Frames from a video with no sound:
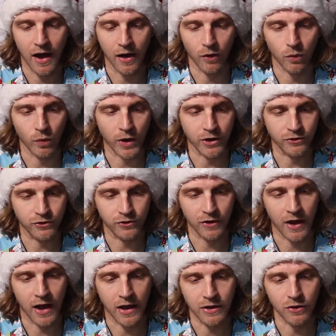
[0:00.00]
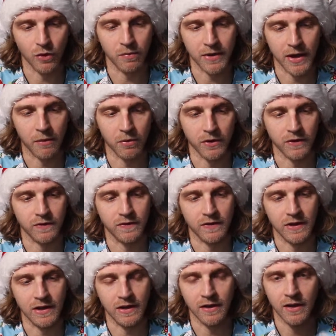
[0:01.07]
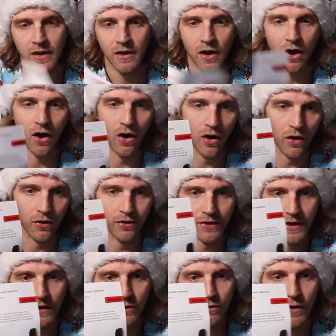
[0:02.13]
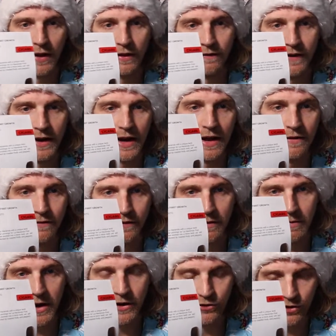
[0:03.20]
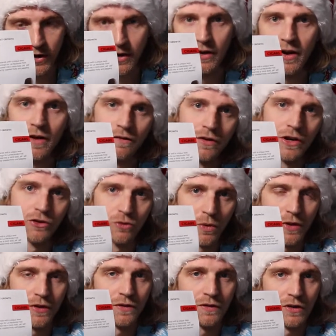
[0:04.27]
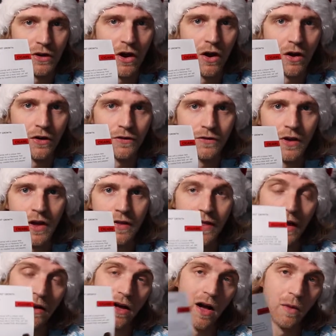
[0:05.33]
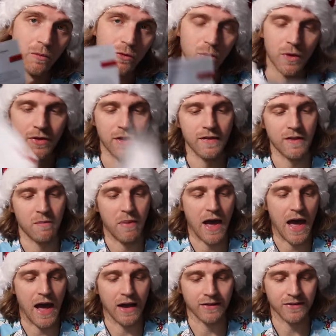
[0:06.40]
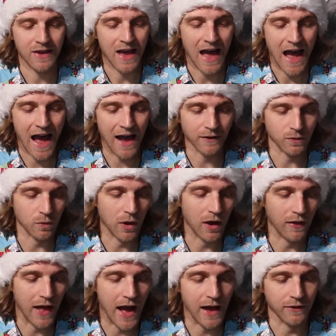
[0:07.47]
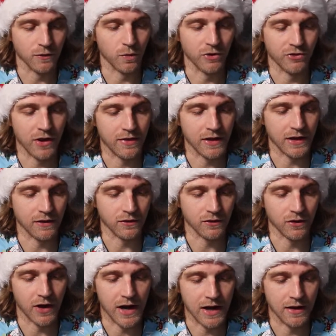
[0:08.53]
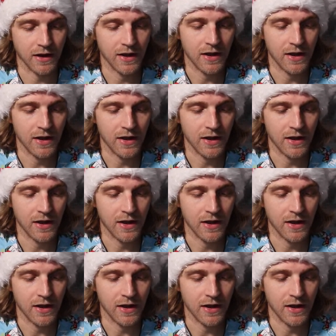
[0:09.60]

which you'll be able to see all the relevant information for each one of the cigars that comes within the packs, as well as, which I think is great,